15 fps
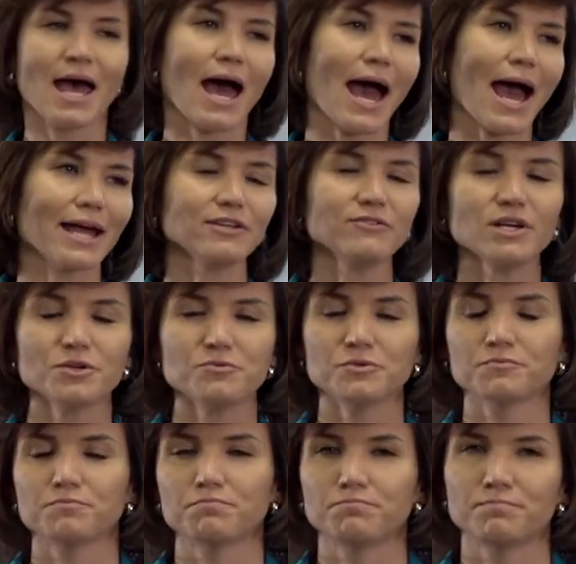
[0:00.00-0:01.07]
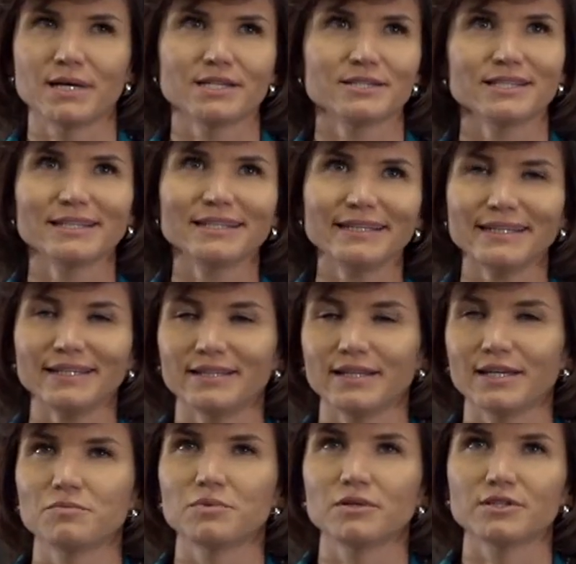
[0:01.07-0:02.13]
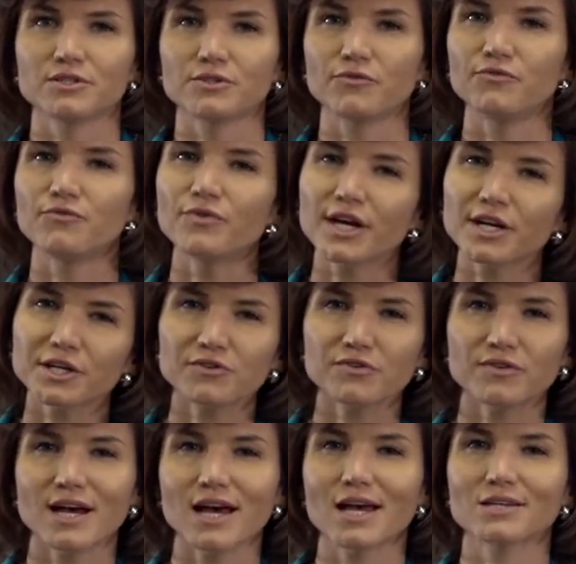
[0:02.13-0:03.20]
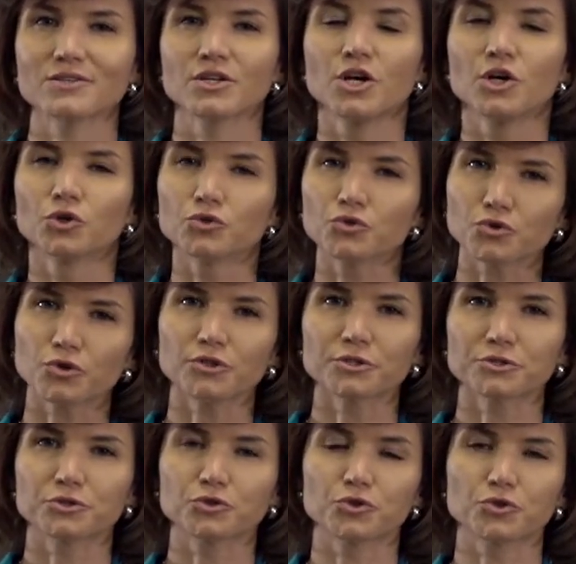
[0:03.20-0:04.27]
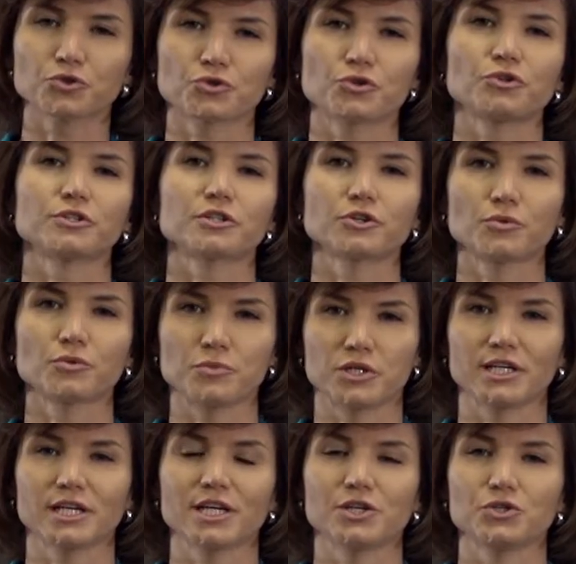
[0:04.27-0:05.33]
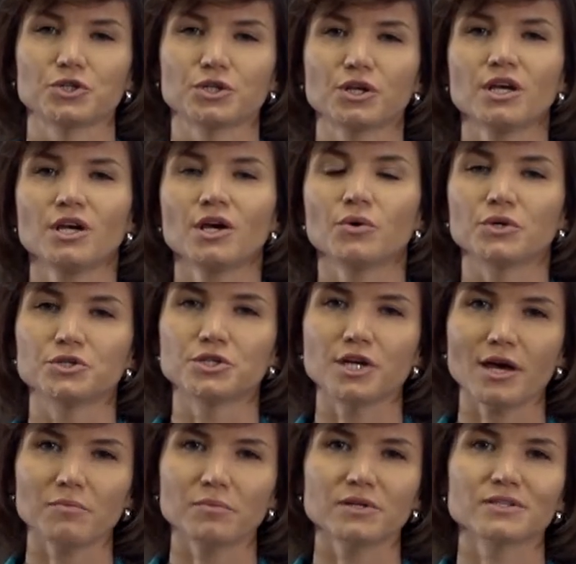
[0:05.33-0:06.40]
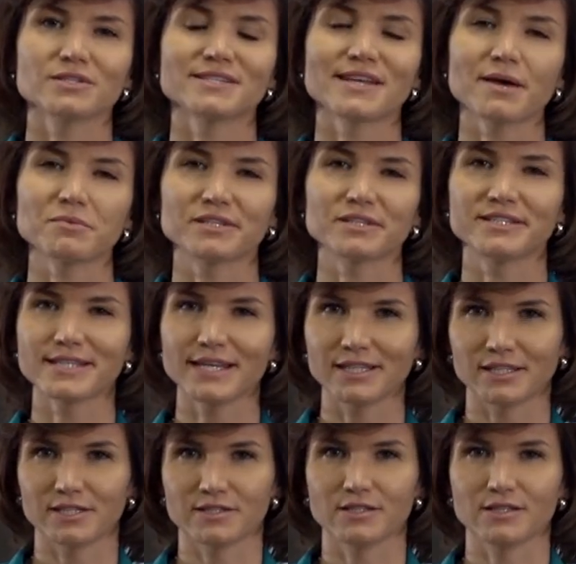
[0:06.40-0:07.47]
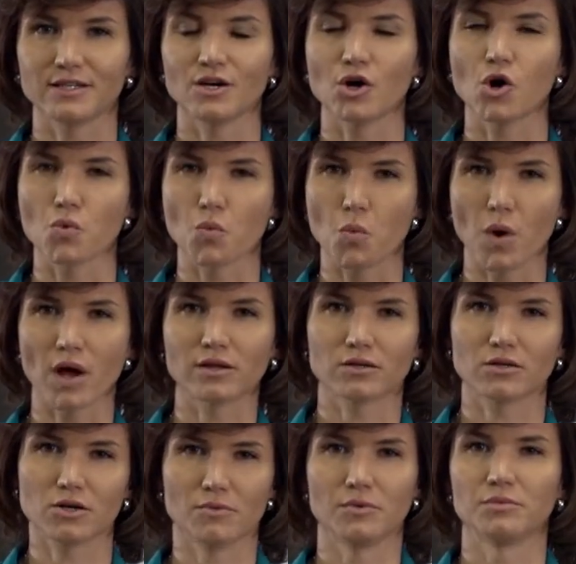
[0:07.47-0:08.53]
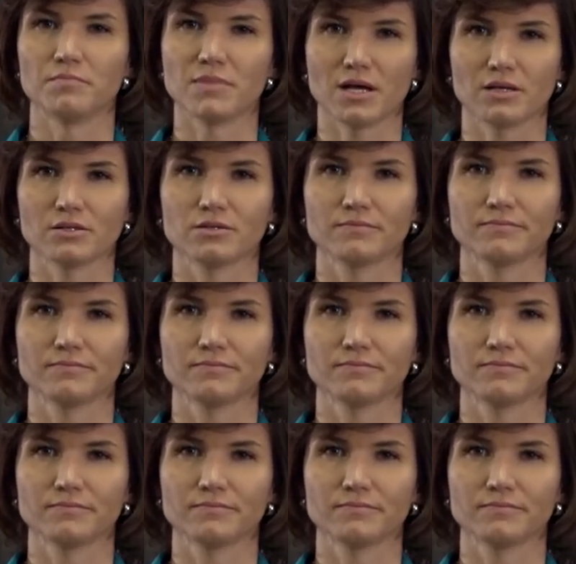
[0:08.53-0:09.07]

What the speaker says: iDevice basically enables very fast controller-to-controller communication, which happens simultaneously on one common bus.